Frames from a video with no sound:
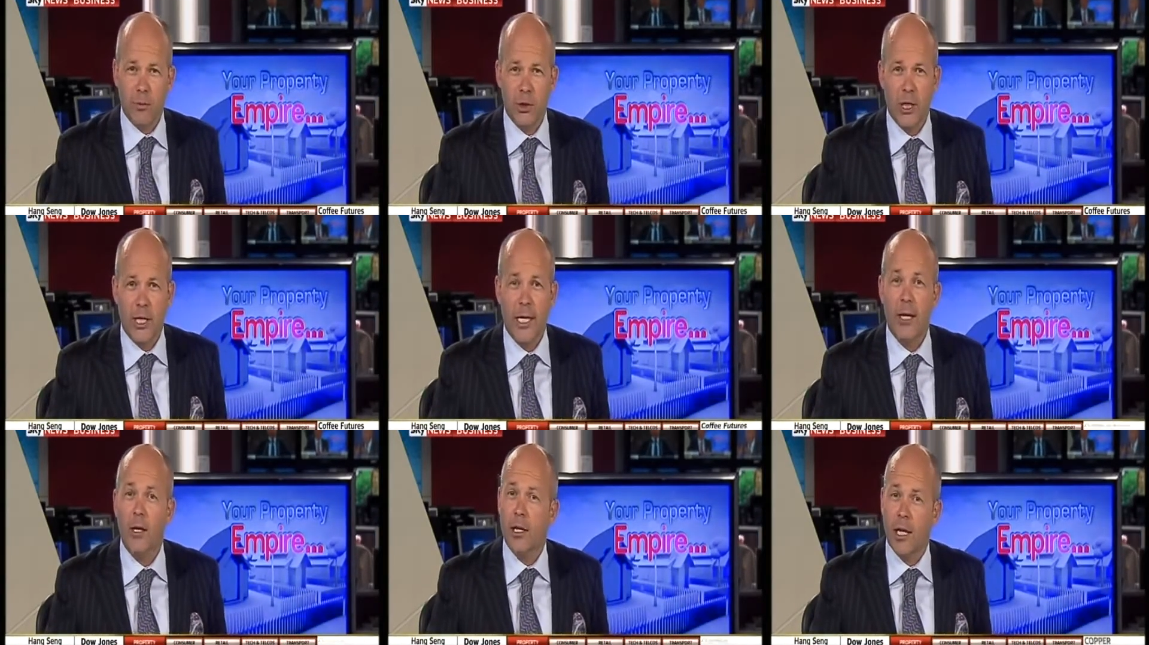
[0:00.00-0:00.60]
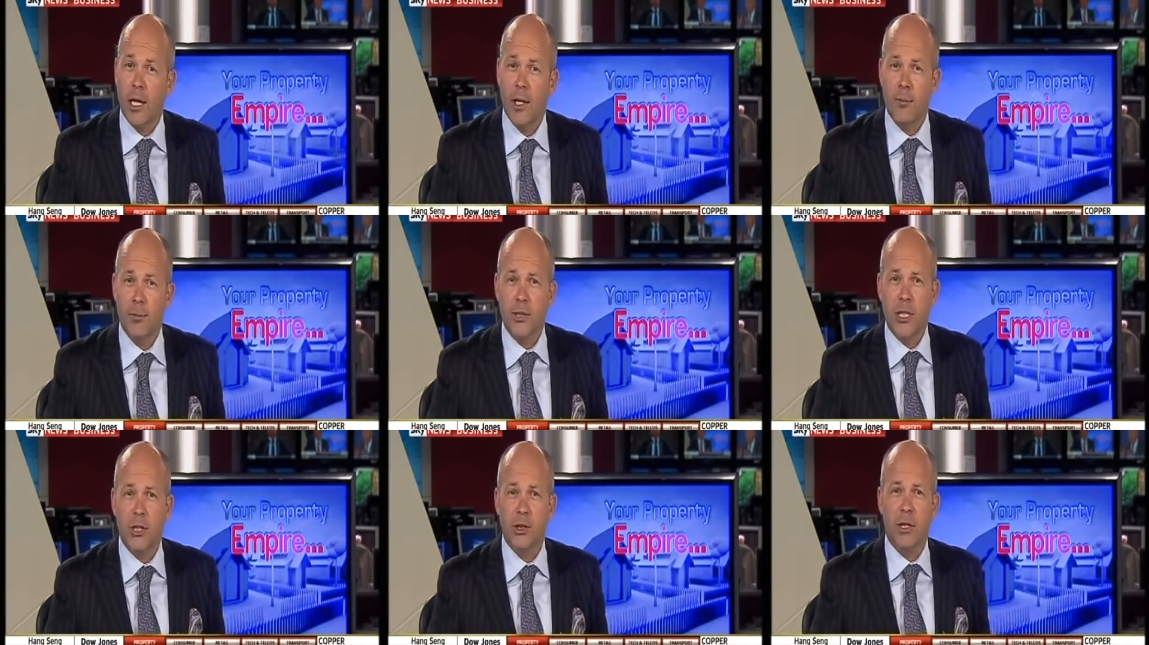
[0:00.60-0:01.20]
we check out another
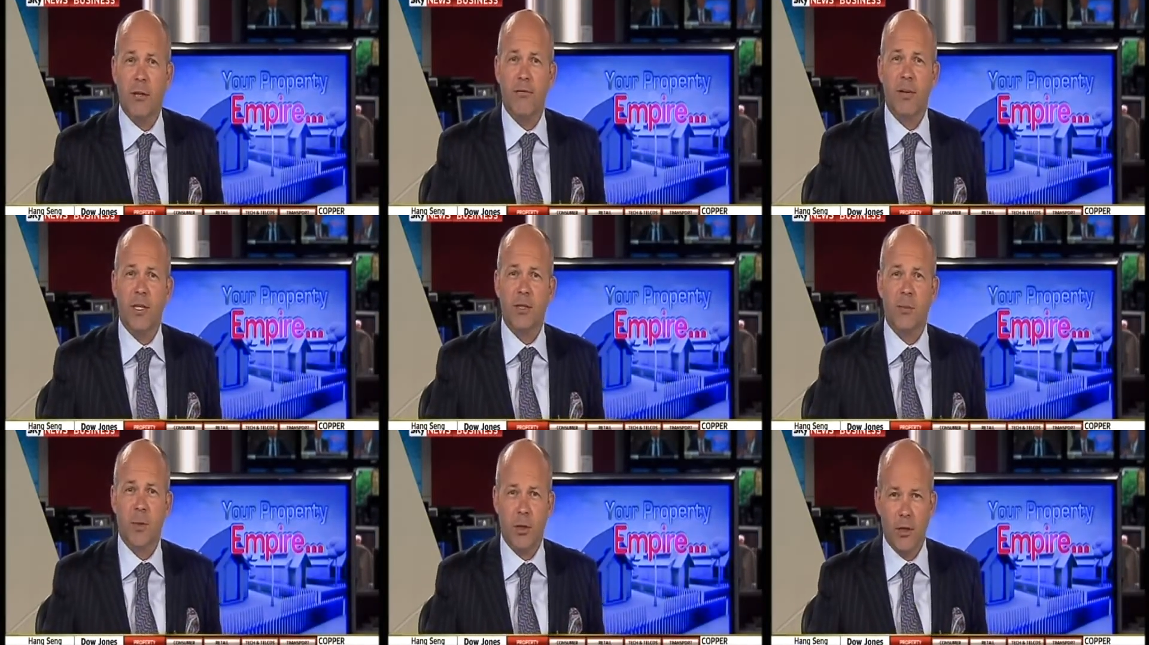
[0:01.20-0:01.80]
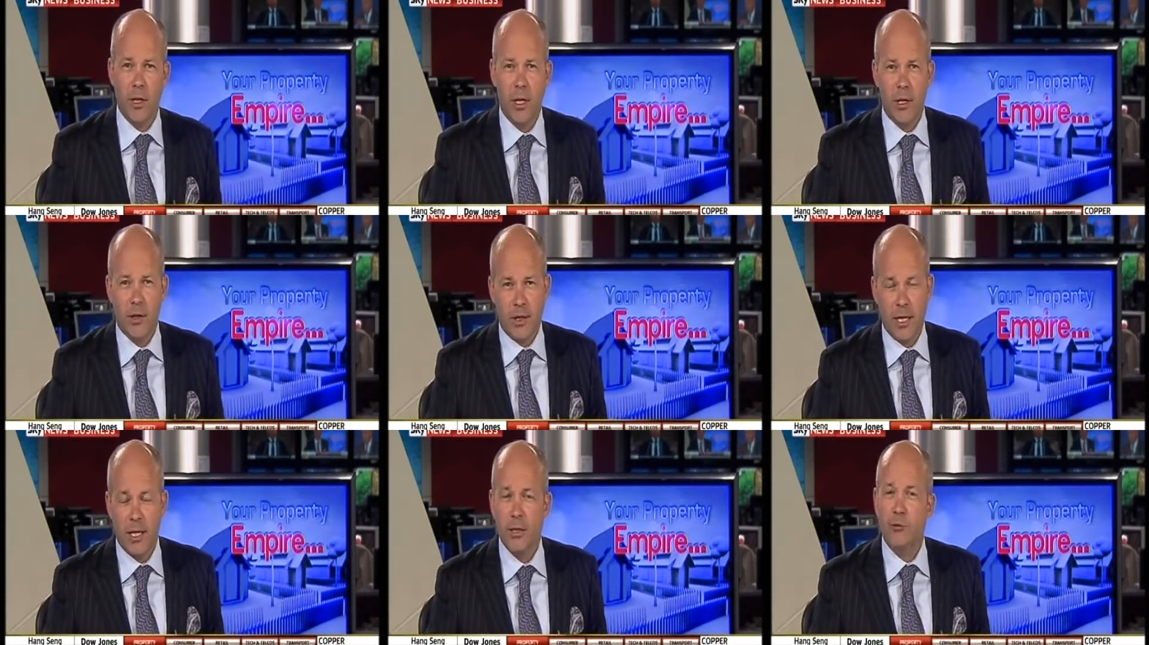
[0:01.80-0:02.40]
potential investment
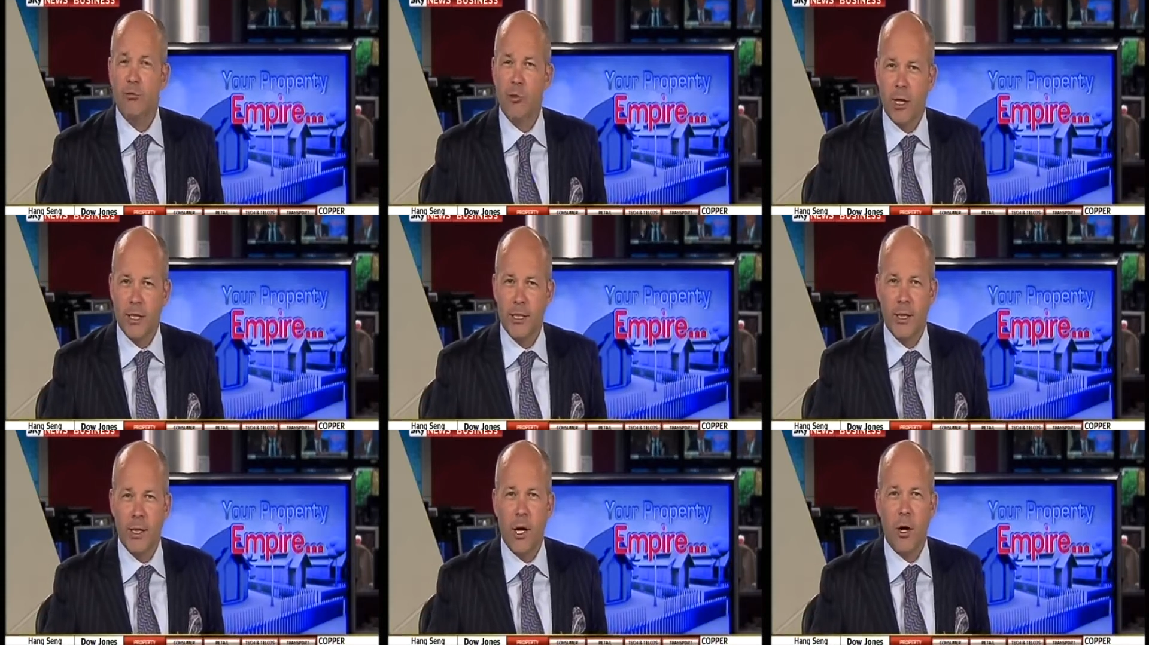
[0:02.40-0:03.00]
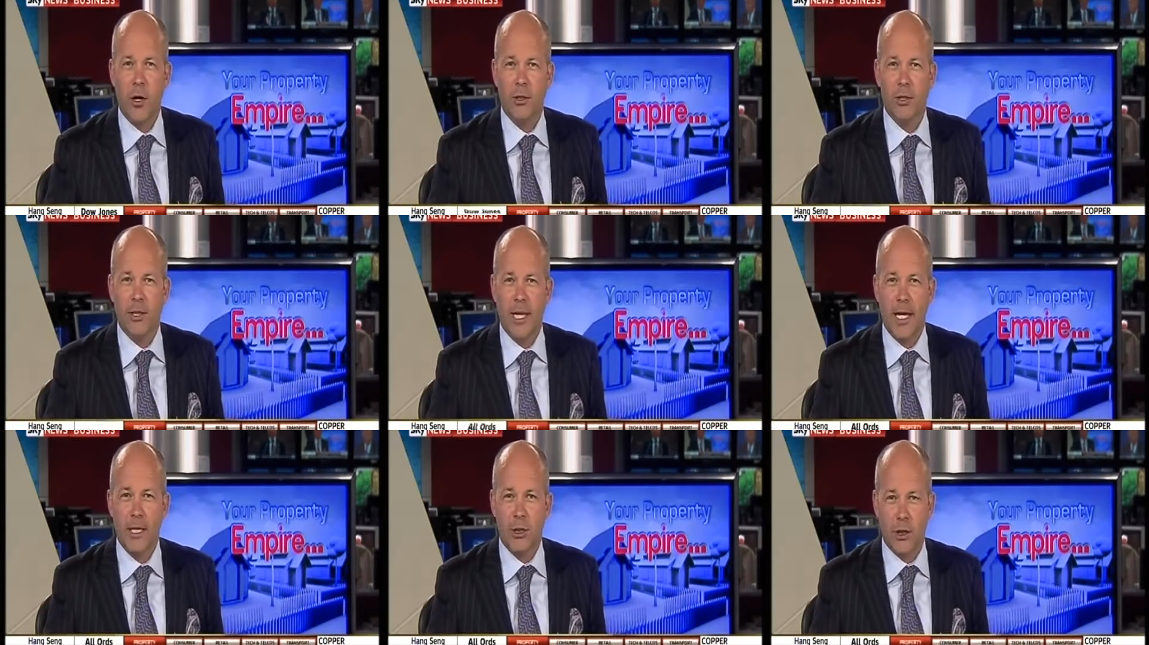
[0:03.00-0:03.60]
that's right in the heart of
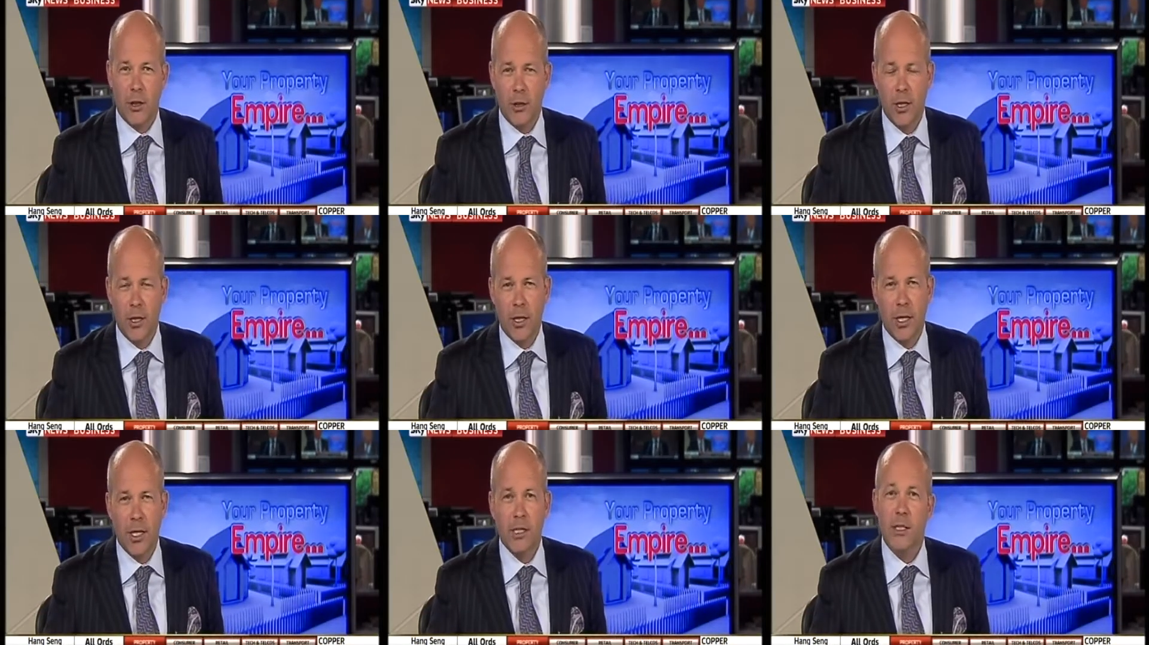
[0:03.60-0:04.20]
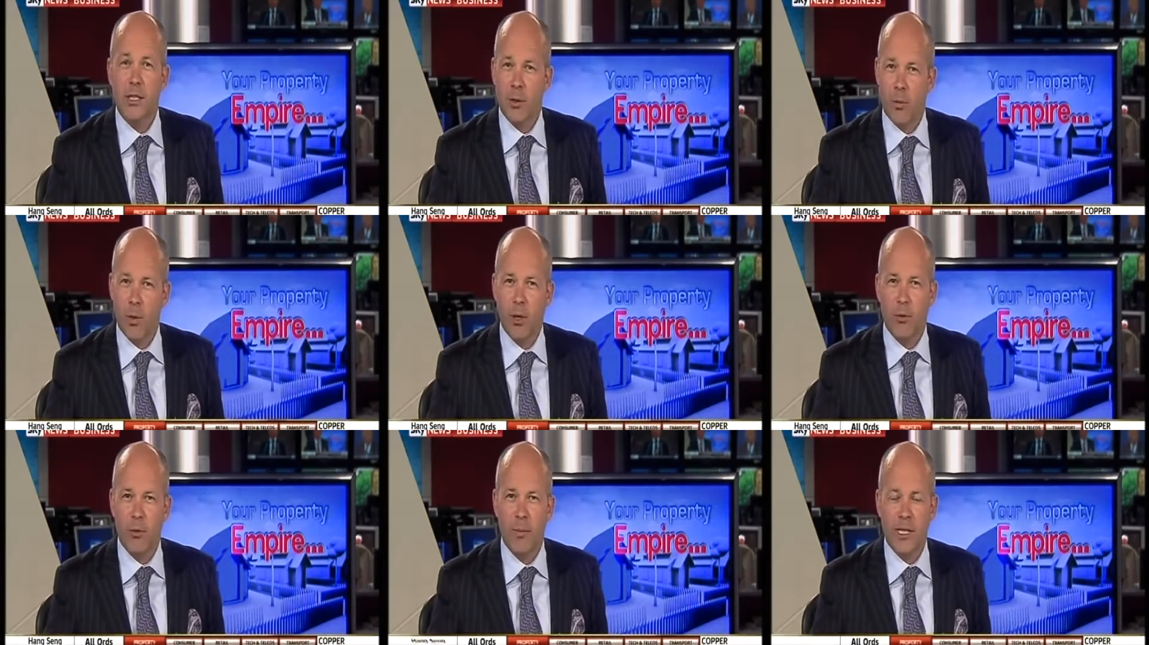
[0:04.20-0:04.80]
the action and see
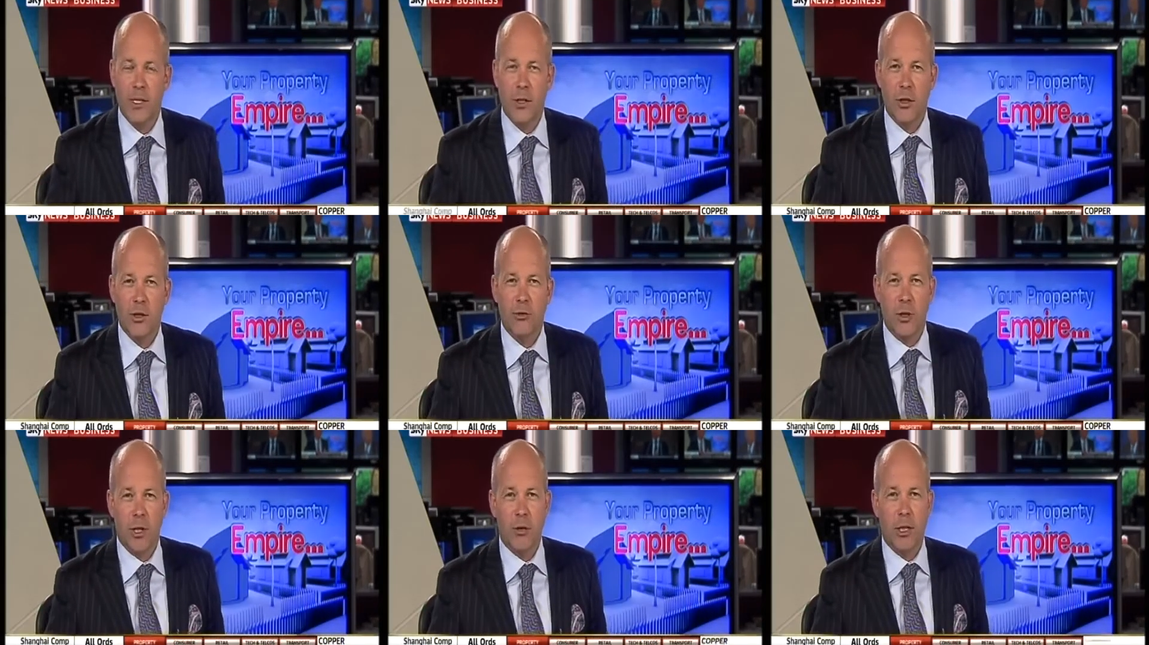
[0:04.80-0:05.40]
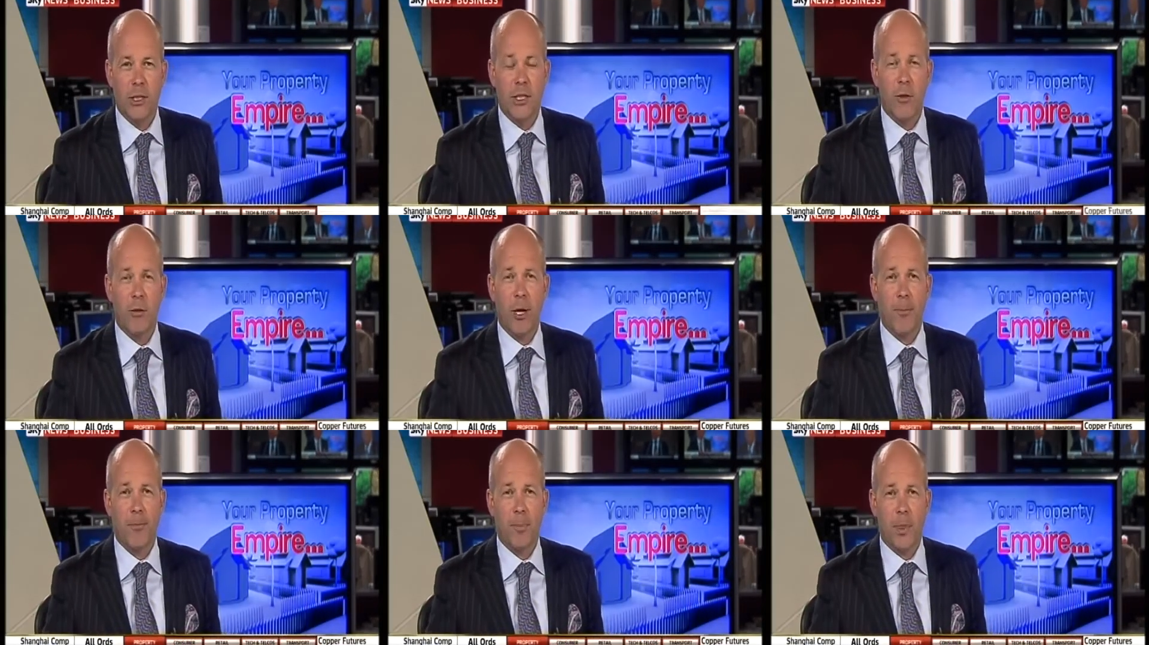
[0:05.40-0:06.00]
whether it meets our strict
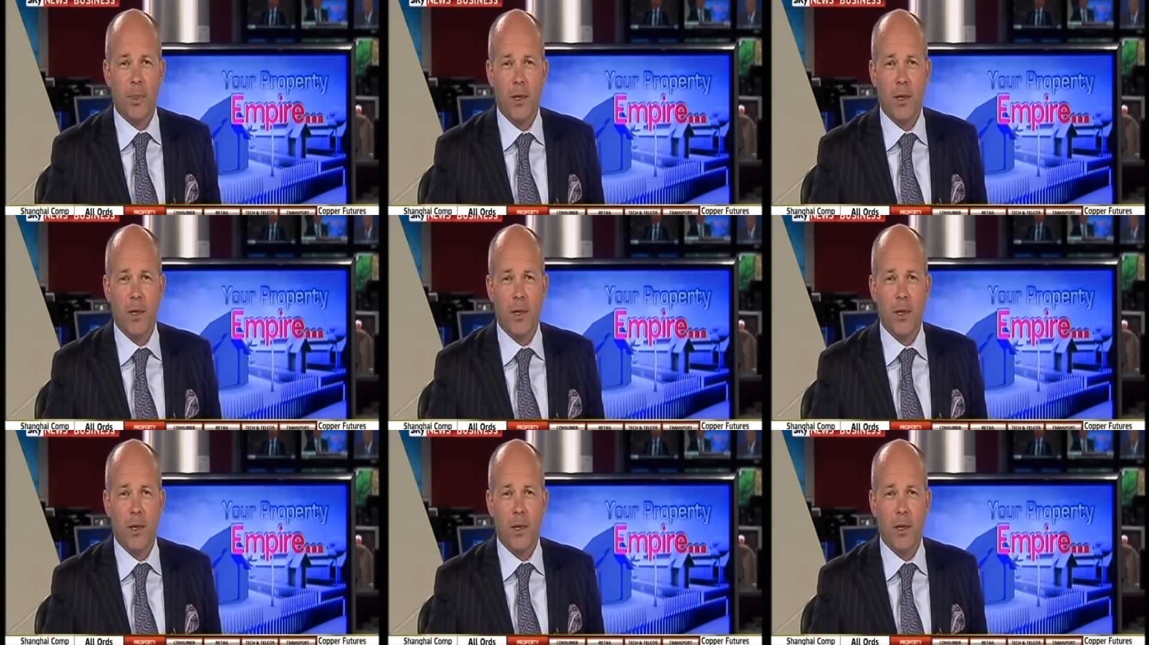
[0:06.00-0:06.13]
criteria.